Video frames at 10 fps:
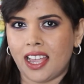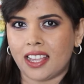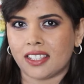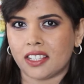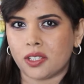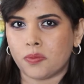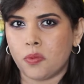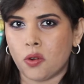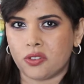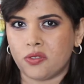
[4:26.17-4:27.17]
as a
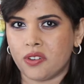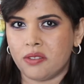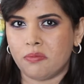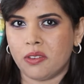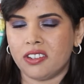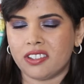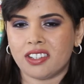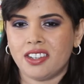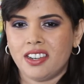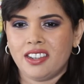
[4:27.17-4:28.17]
spot treatment